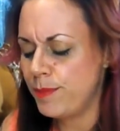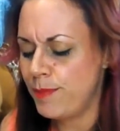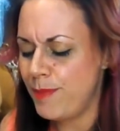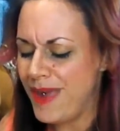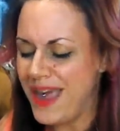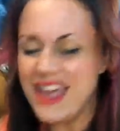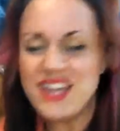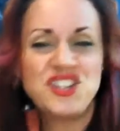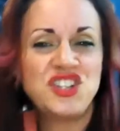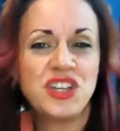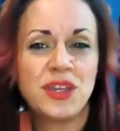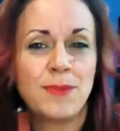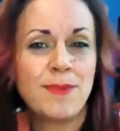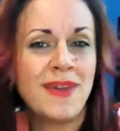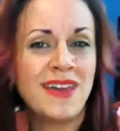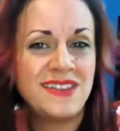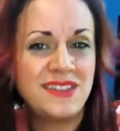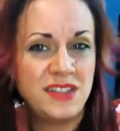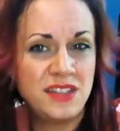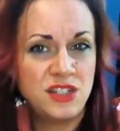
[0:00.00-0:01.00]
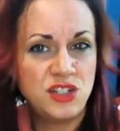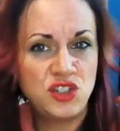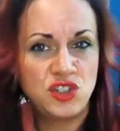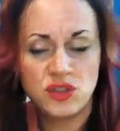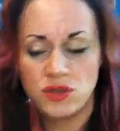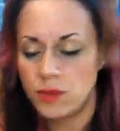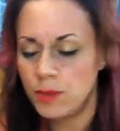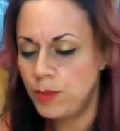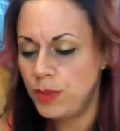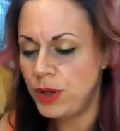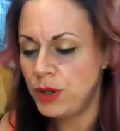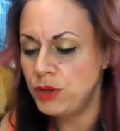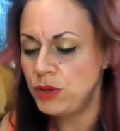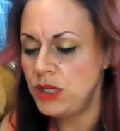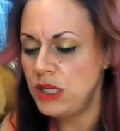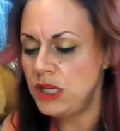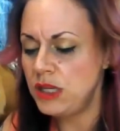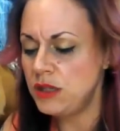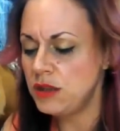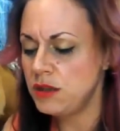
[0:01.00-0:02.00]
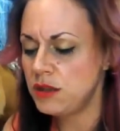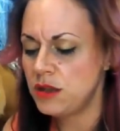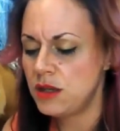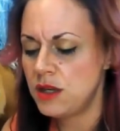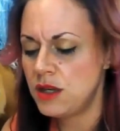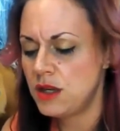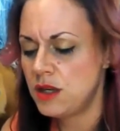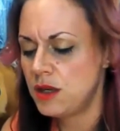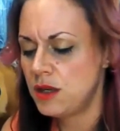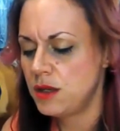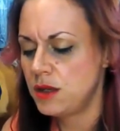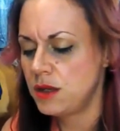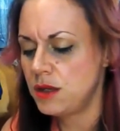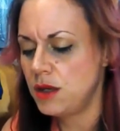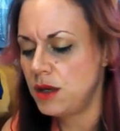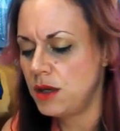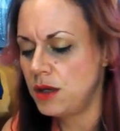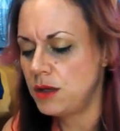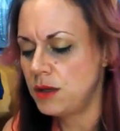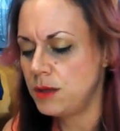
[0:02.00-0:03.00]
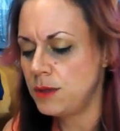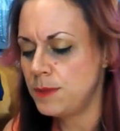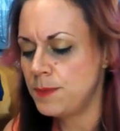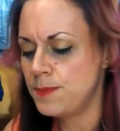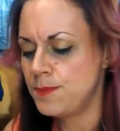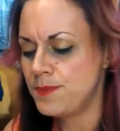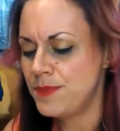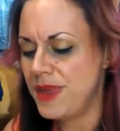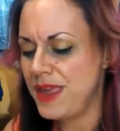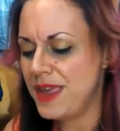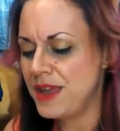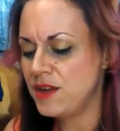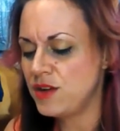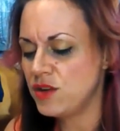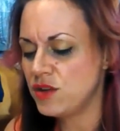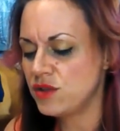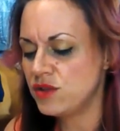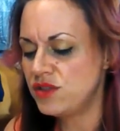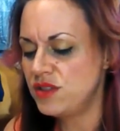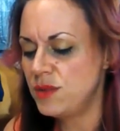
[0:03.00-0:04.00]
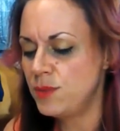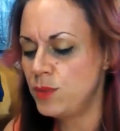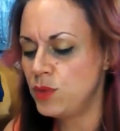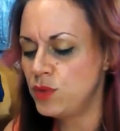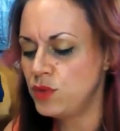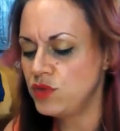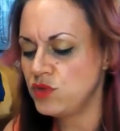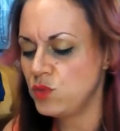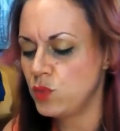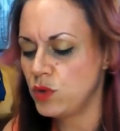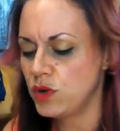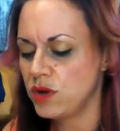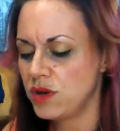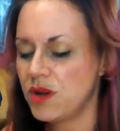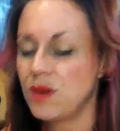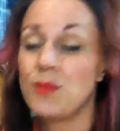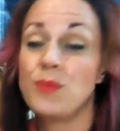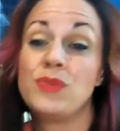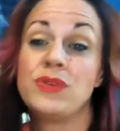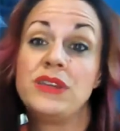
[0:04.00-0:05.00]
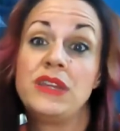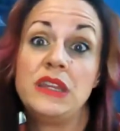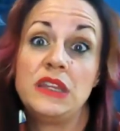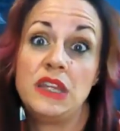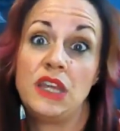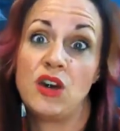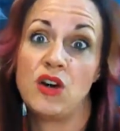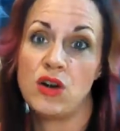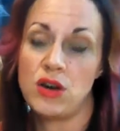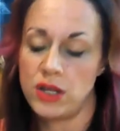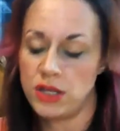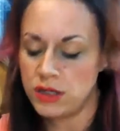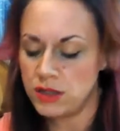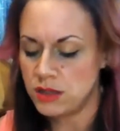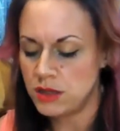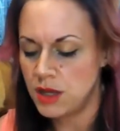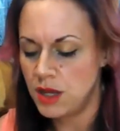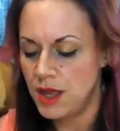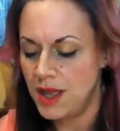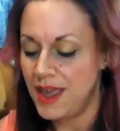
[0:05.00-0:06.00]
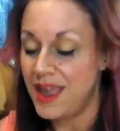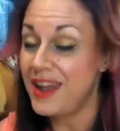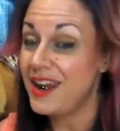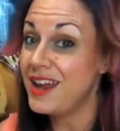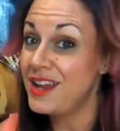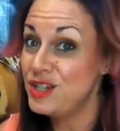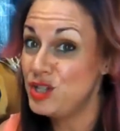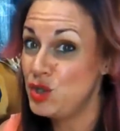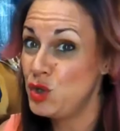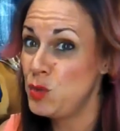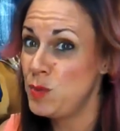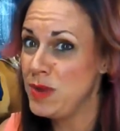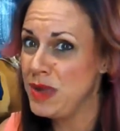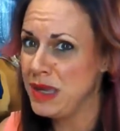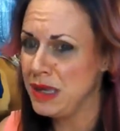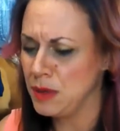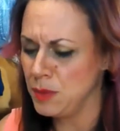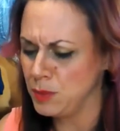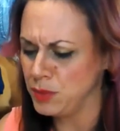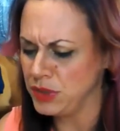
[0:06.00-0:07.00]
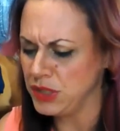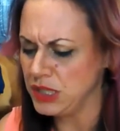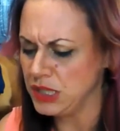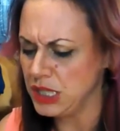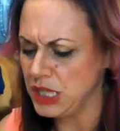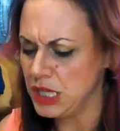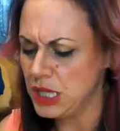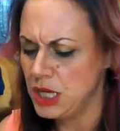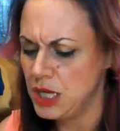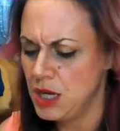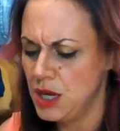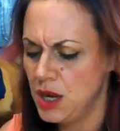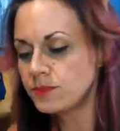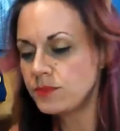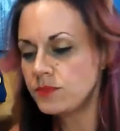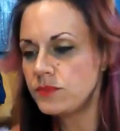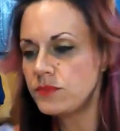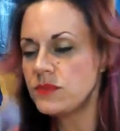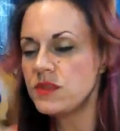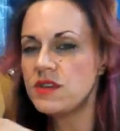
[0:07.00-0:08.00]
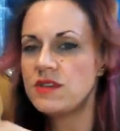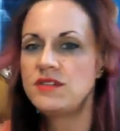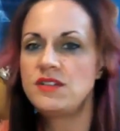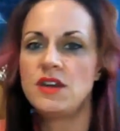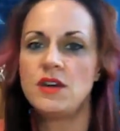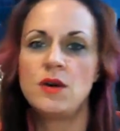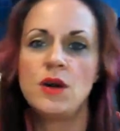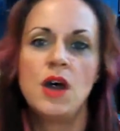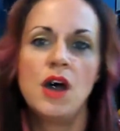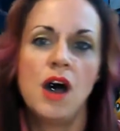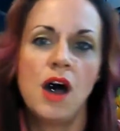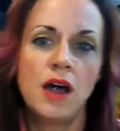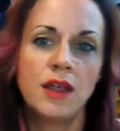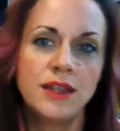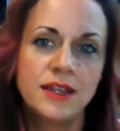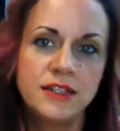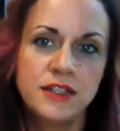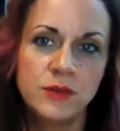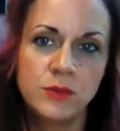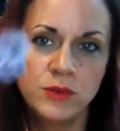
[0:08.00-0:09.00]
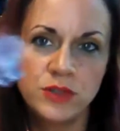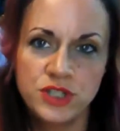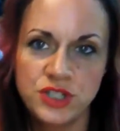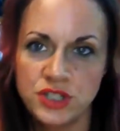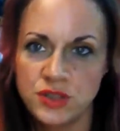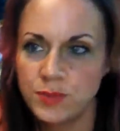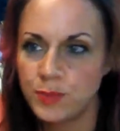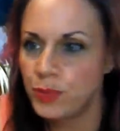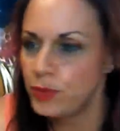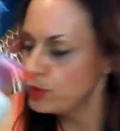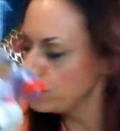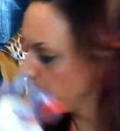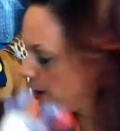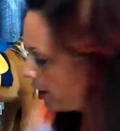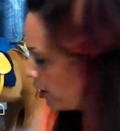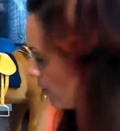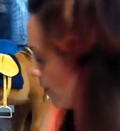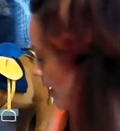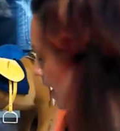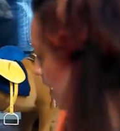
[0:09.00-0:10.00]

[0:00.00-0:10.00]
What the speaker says: magic message pony. And her symbols were completely gone. And I do mean completely. So all I did was just pull her hair